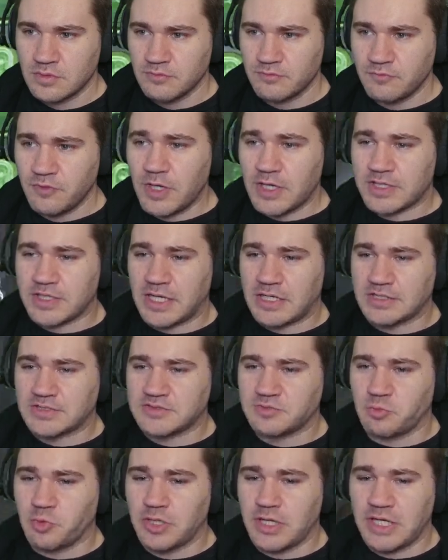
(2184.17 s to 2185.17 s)
Fuck,
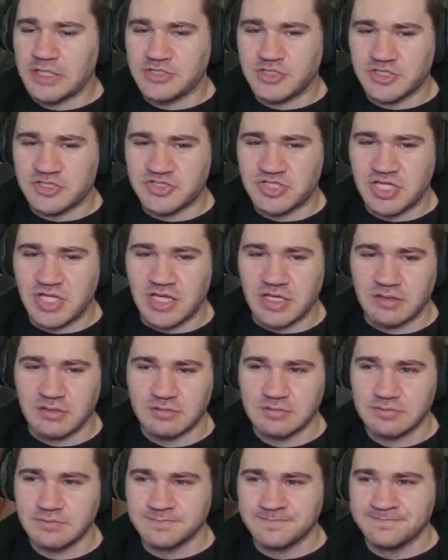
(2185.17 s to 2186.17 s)
what did I just say?
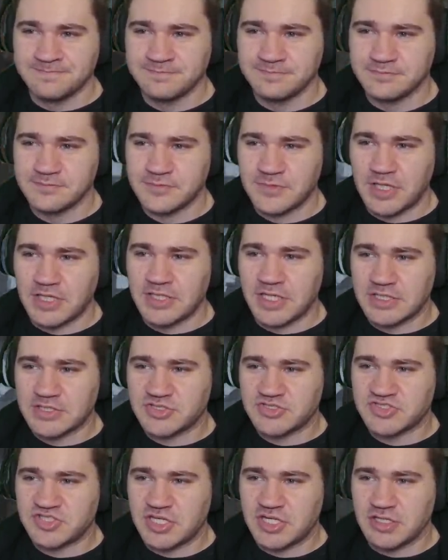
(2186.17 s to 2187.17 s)
Did I not
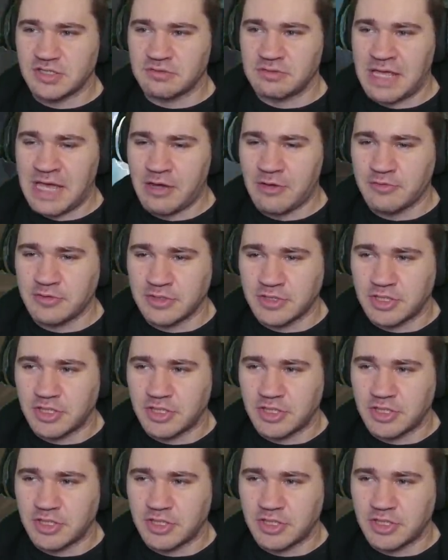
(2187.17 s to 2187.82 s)
say it loud and